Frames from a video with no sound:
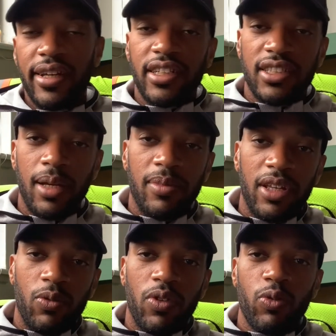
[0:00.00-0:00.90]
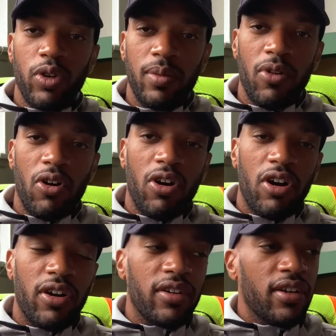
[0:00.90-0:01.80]
Same thing with
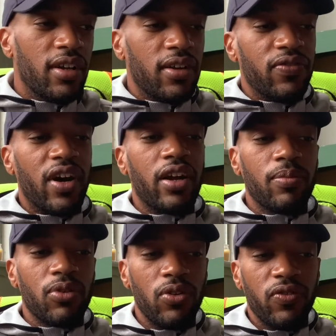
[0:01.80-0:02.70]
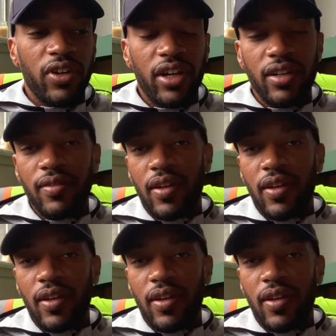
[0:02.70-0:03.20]
rebar, fireproofing,